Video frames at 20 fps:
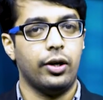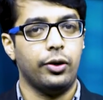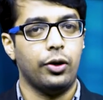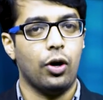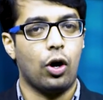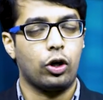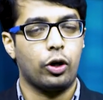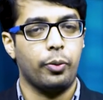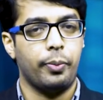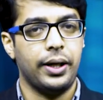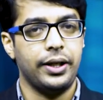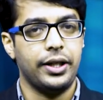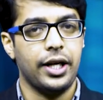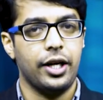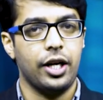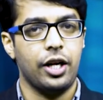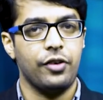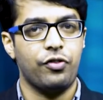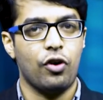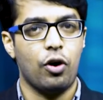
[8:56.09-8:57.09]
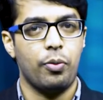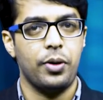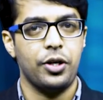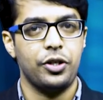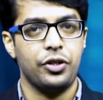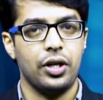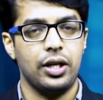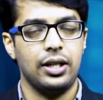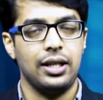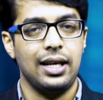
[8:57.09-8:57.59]
documented
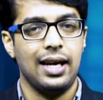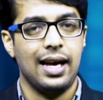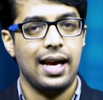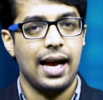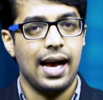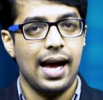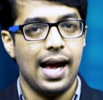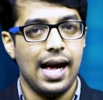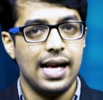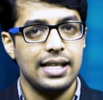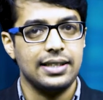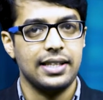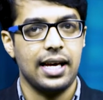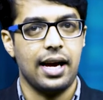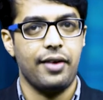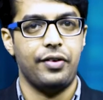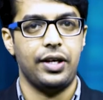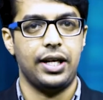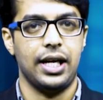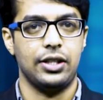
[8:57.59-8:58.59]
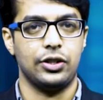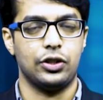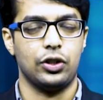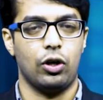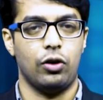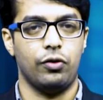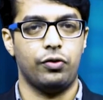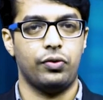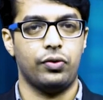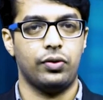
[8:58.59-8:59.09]
information as evidence
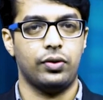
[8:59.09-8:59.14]
of